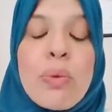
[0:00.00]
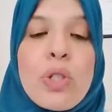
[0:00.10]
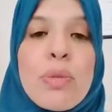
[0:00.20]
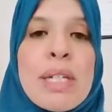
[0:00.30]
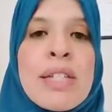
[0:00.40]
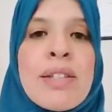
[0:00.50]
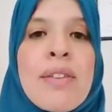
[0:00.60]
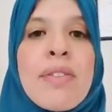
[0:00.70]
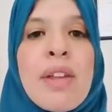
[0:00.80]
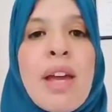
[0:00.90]
which means
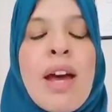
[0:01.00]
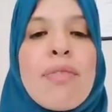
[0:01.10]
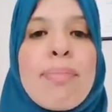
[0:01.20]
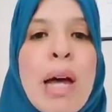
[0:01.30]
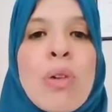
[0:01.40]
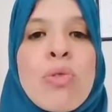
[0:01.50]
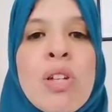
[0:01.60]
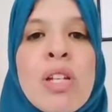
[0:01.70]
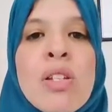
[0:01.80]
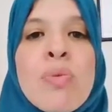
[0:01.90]
that they have
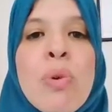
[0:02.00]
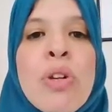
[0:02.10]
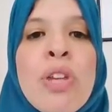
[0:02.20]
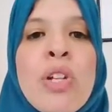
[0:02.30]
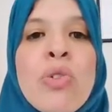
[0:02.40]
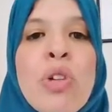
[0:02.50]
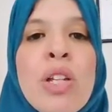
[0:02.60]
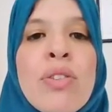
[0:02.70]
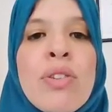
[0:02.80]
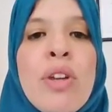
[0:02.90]
boundaries where they
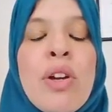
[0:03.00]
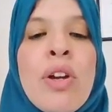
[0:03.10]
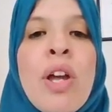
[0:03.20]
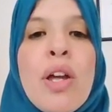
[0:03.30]
treat their